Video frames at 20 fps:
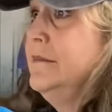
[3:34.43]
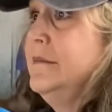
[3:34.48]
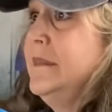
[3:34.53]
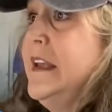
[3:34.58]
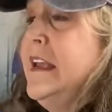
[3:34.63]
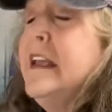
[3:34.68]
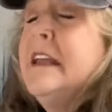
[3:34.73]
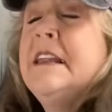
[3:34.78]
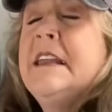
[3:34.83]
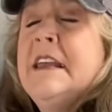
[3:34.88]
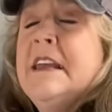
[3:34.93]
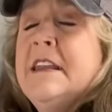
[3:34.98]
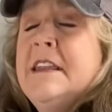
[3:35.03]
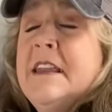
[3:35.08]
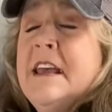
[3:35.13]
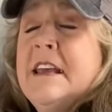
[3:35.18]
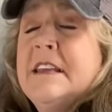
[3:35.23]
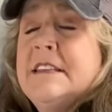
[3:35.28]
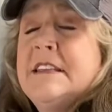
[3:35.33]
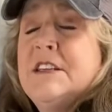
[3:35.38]
in
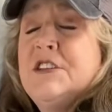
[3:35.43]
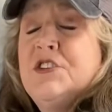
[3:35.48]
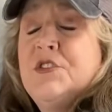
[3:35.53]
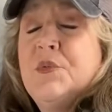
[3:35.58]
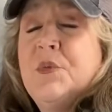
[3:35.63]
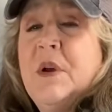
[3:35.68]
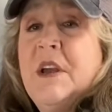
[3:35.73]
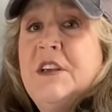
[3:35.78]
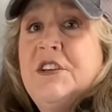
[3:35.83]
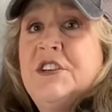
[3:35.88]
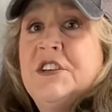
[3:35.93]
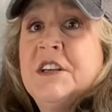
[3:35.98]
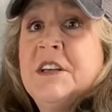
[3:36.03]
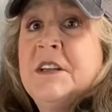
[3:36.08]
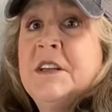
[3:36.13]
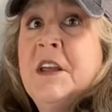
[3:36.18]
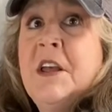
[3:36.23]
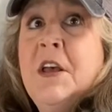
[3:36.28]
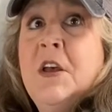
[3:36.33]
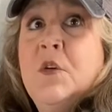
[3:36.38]
that
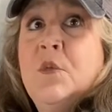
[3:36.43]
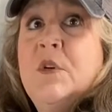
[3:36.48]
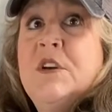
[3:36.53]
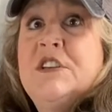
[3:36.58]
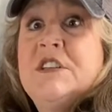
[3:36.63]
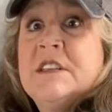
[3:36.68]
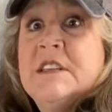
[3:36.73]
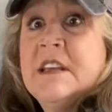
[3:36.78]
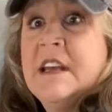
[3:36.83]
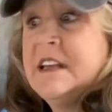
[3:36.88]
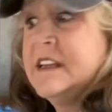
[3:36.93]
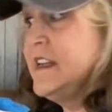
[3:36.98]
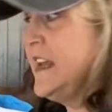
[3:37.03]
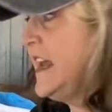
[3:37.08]
situation, we just like to